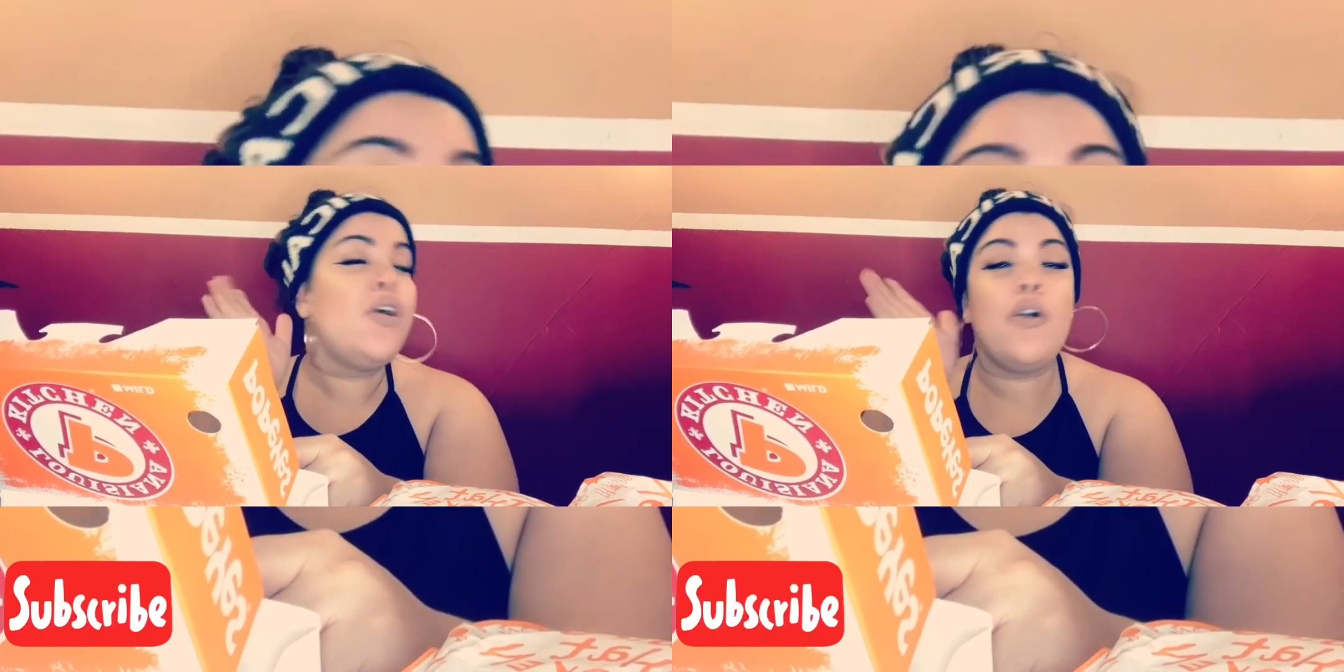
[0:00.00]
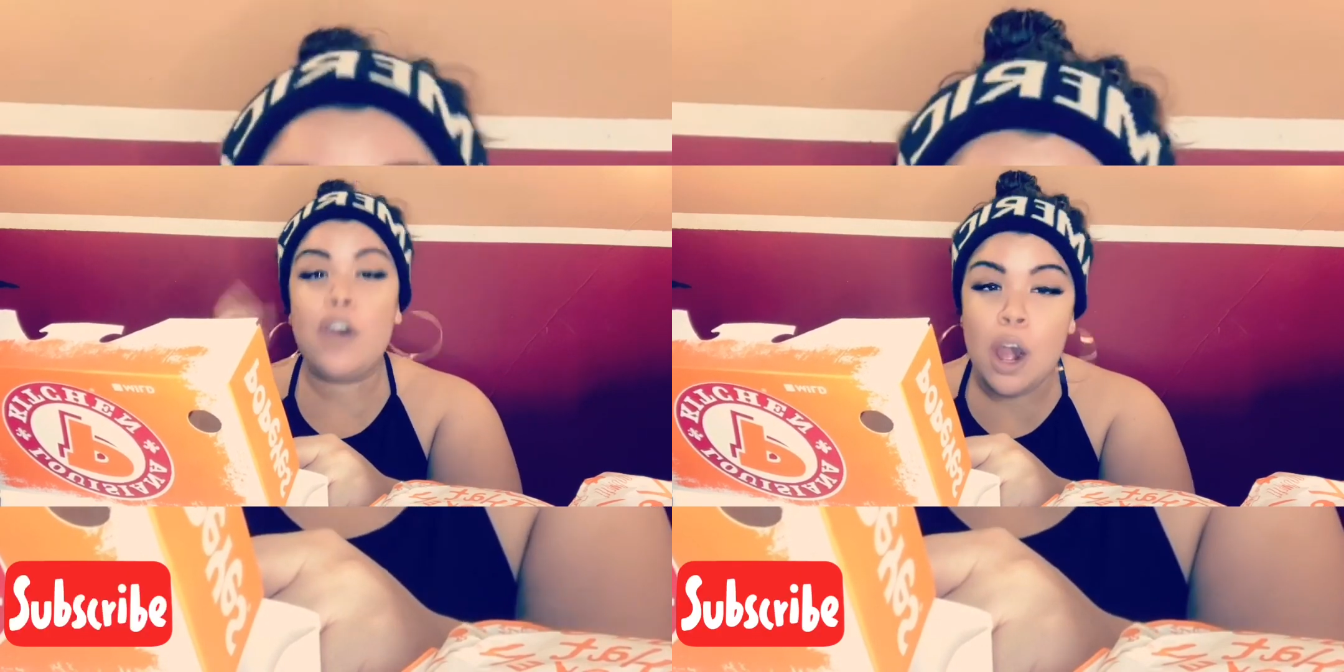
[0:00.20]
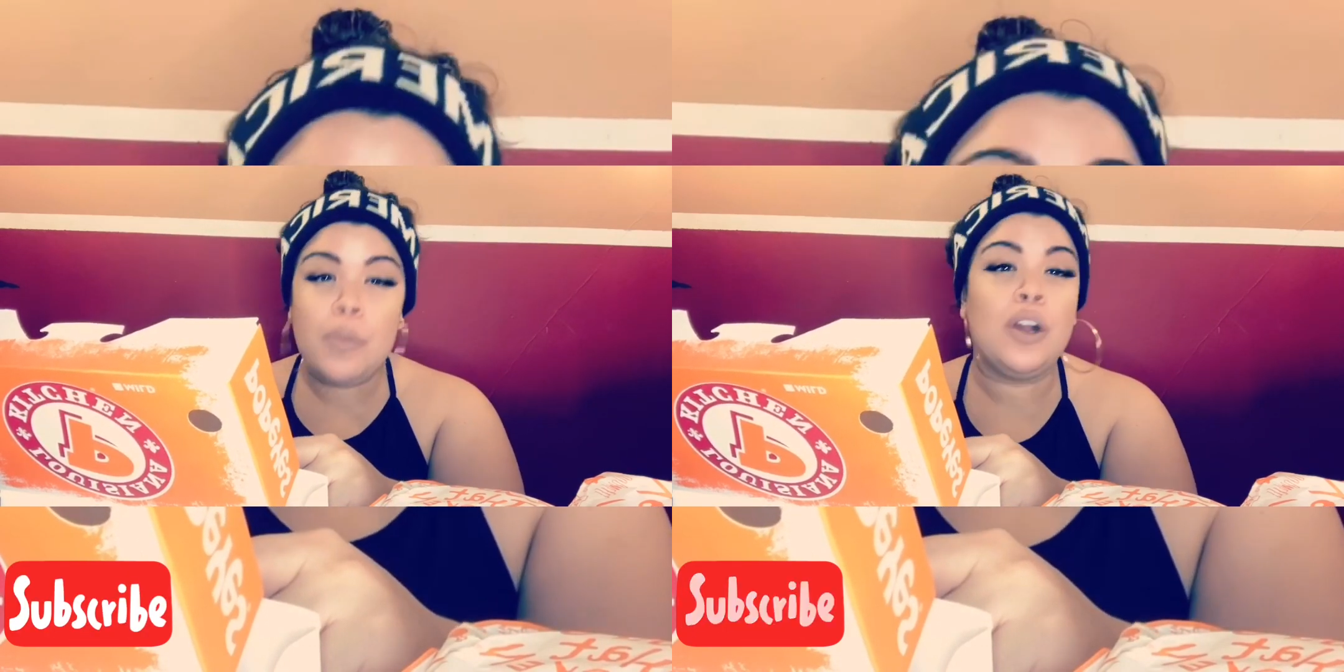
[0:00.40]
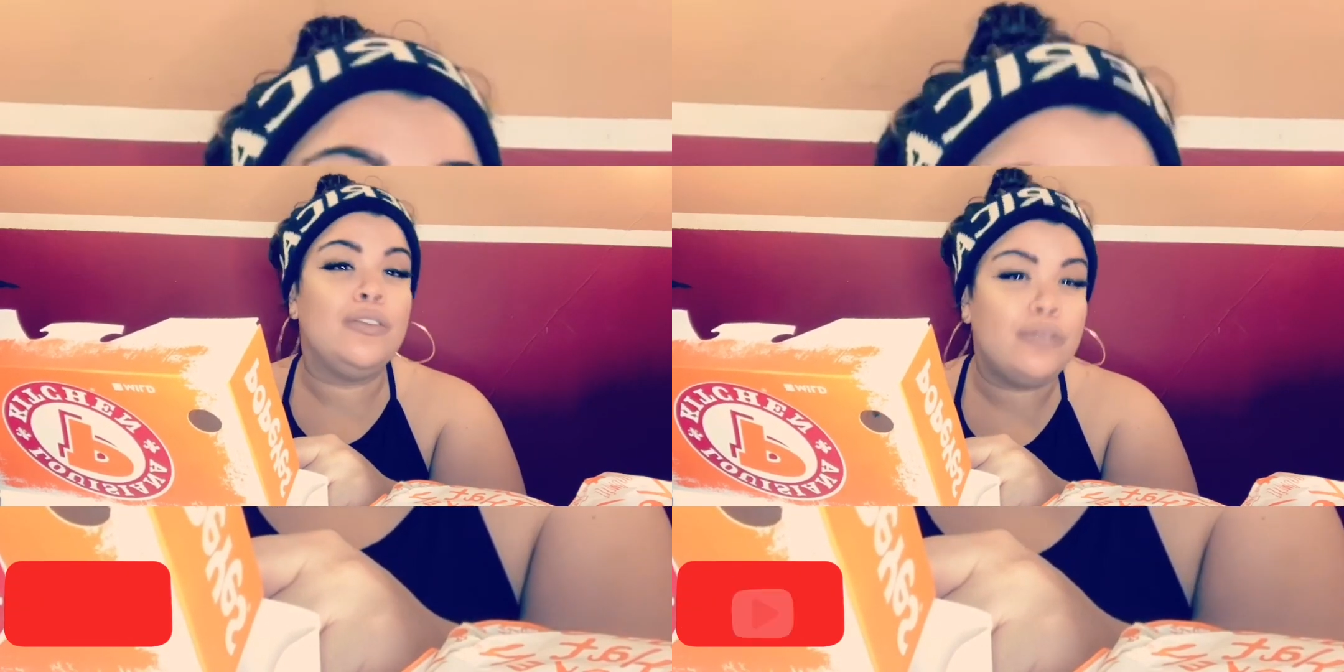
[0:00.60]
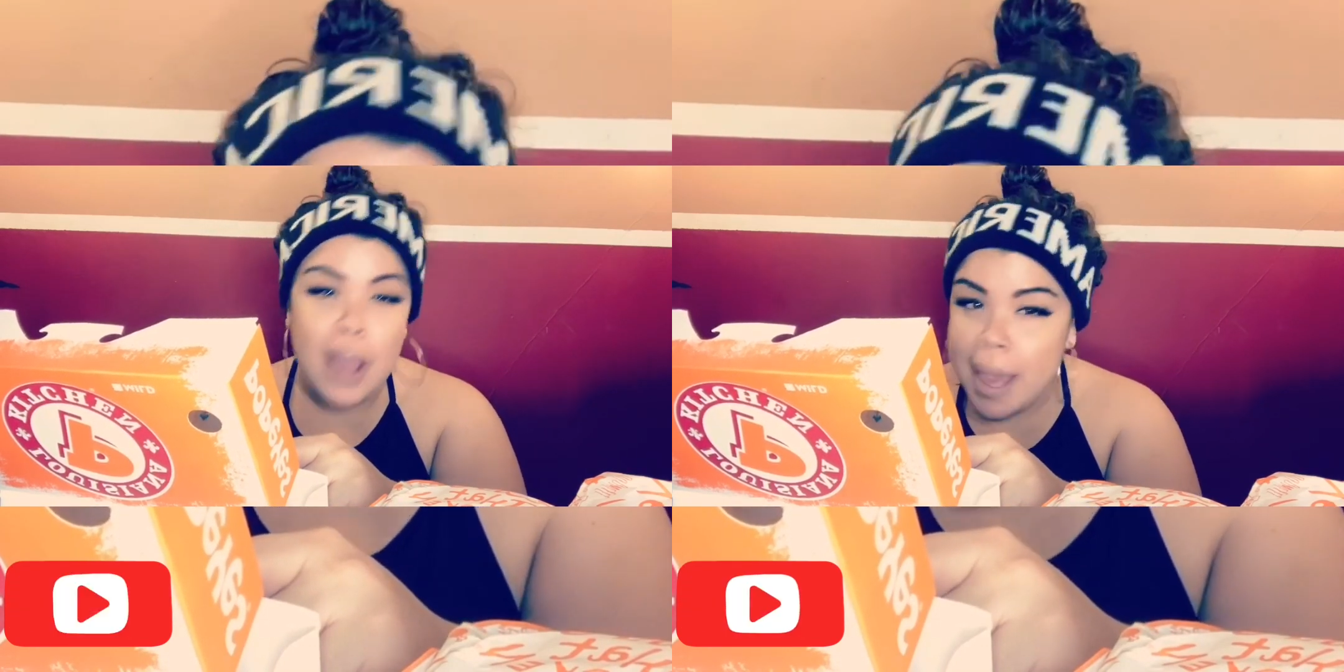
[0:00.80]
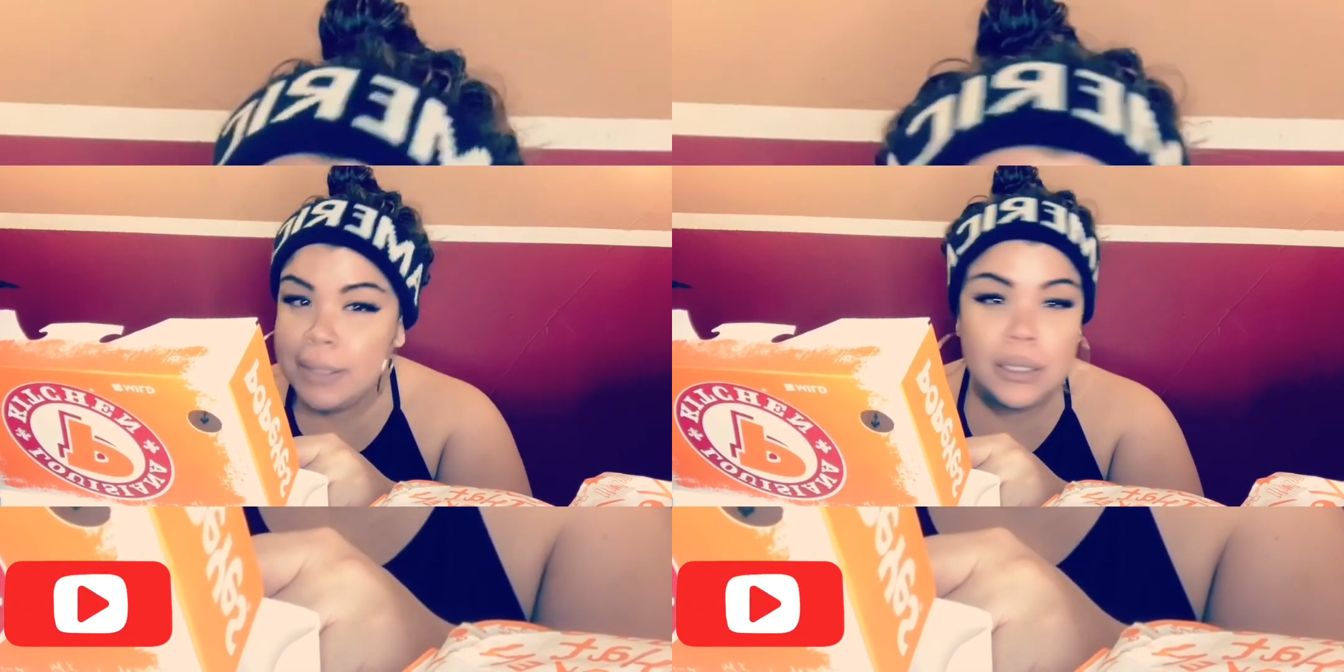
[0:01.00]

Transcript: come correct.